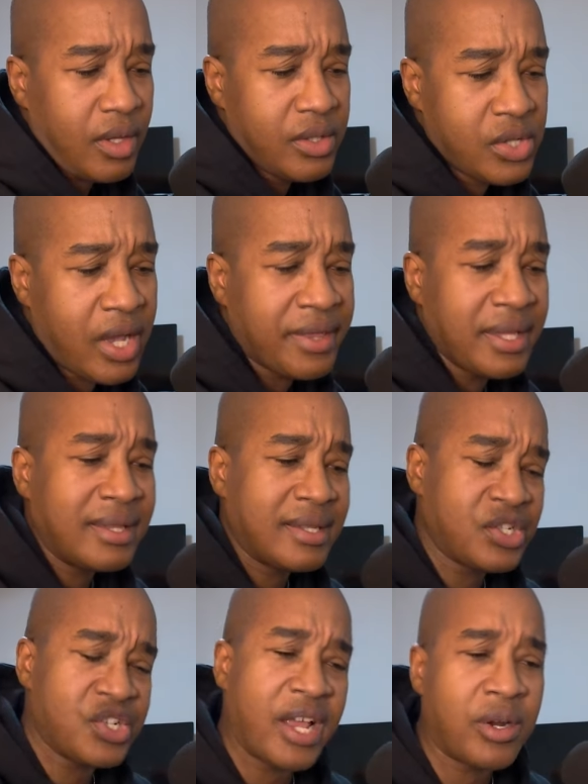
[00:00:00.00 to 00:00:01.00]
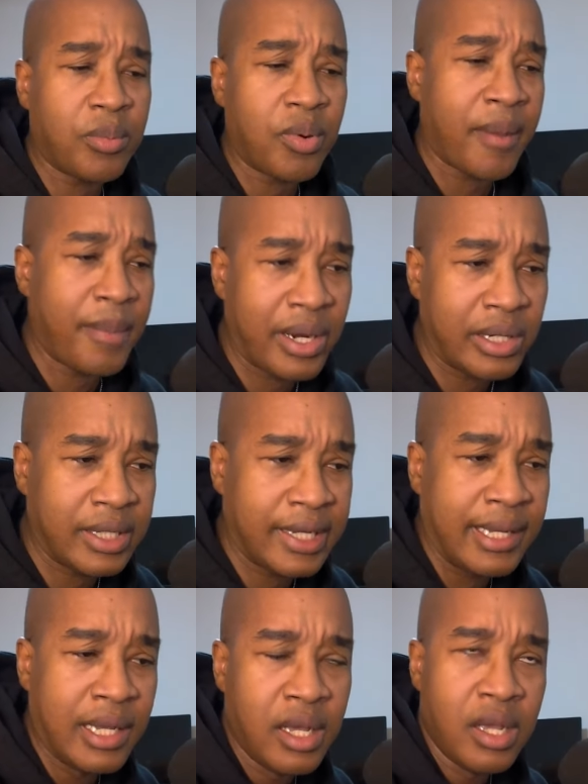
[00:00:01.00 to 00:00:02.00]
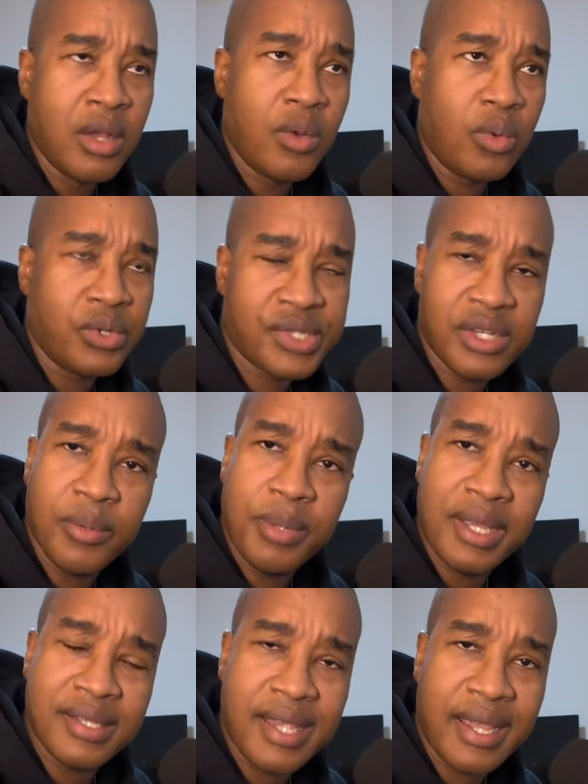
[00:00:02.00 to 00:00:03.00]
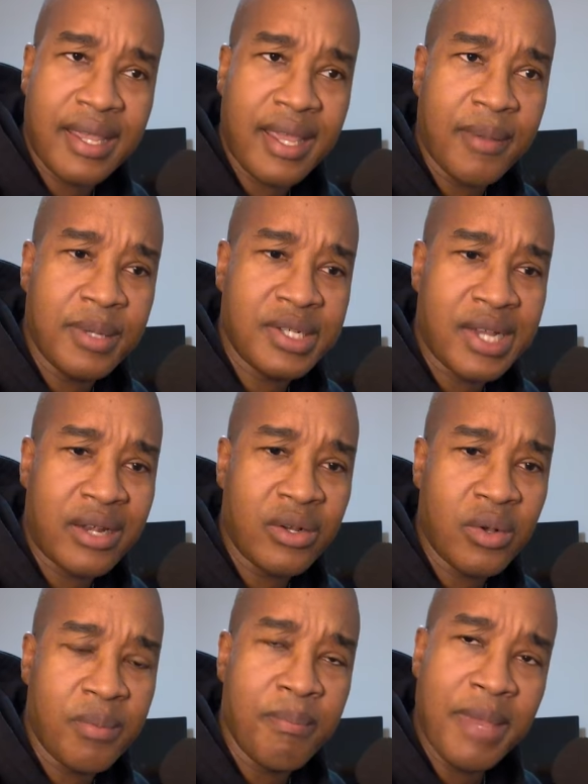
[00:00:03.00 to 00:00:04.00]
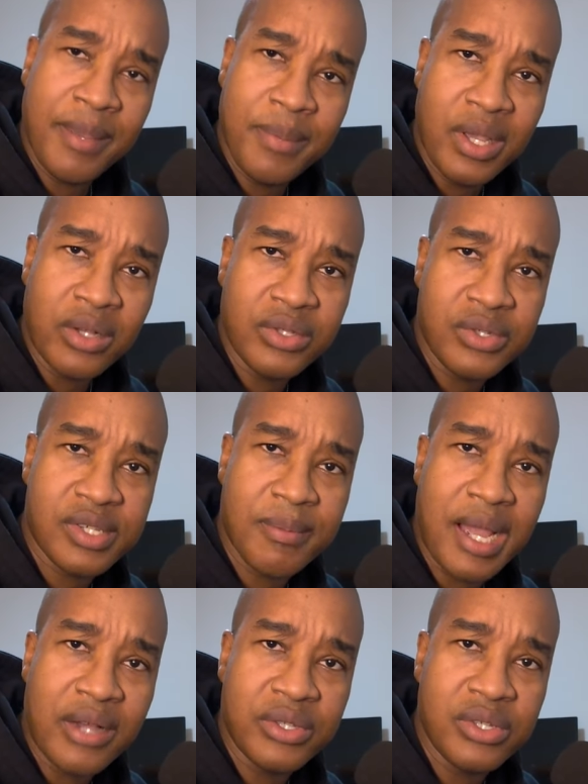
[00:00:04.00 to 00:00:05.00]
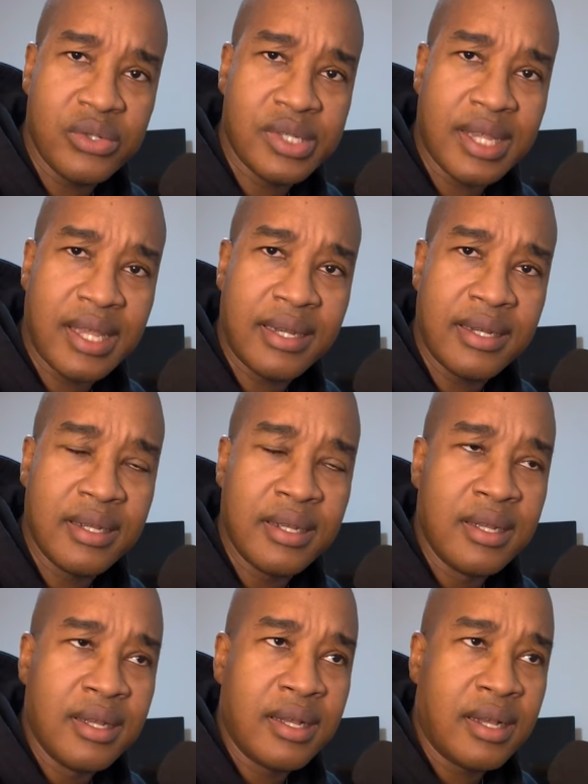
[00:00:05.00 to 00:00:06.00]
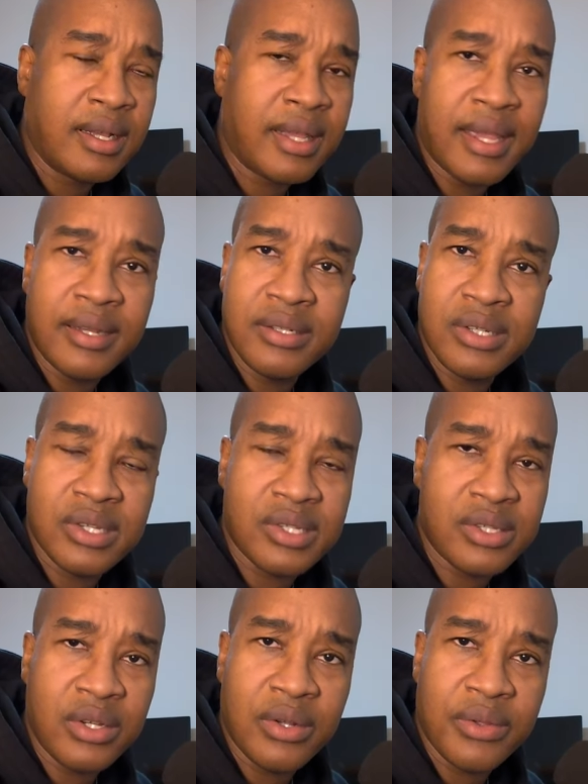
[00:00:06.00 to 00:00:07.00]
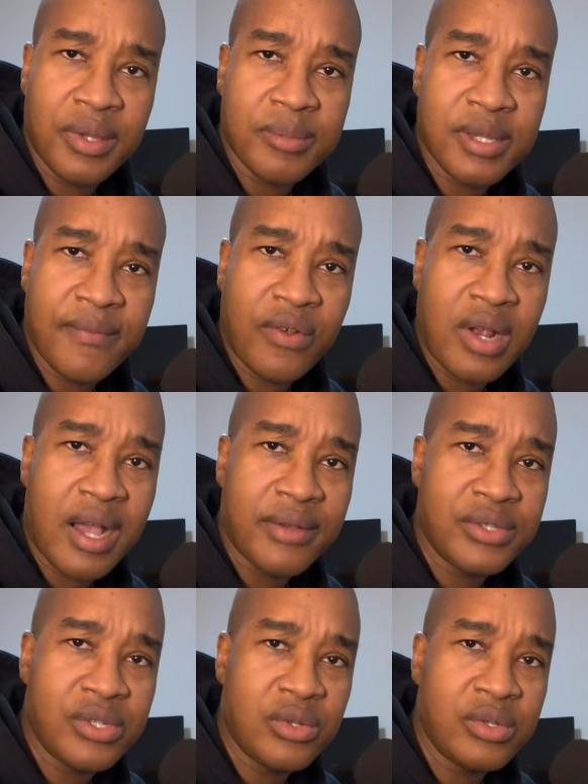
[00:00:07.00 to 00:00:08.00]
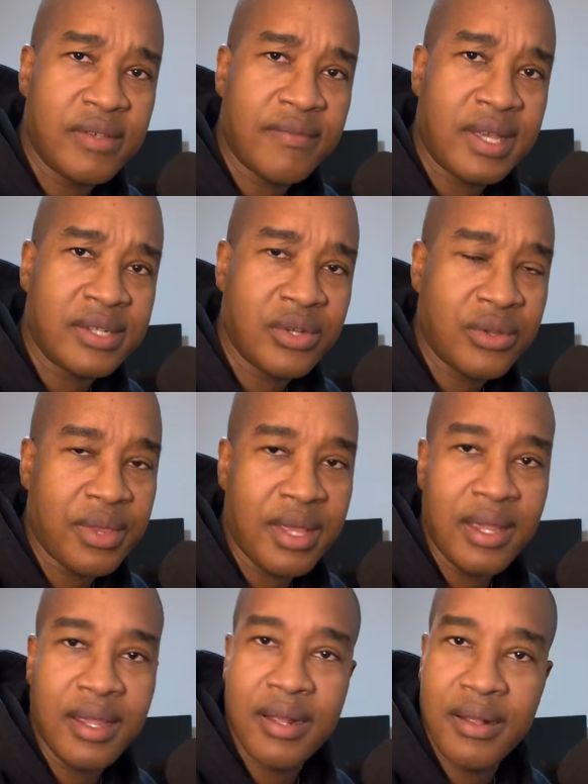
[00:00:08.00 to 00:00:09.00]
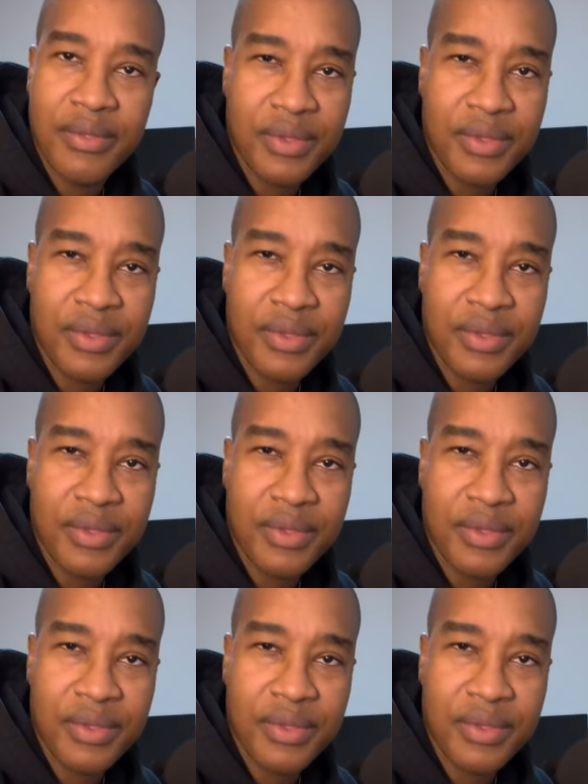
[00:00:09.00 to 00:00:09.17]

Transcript: so i think this channel primarily will still be a tech and gaming channel maybe i'll do some how to's again again, just you know, thumbs up for the how-tos if that's your thing.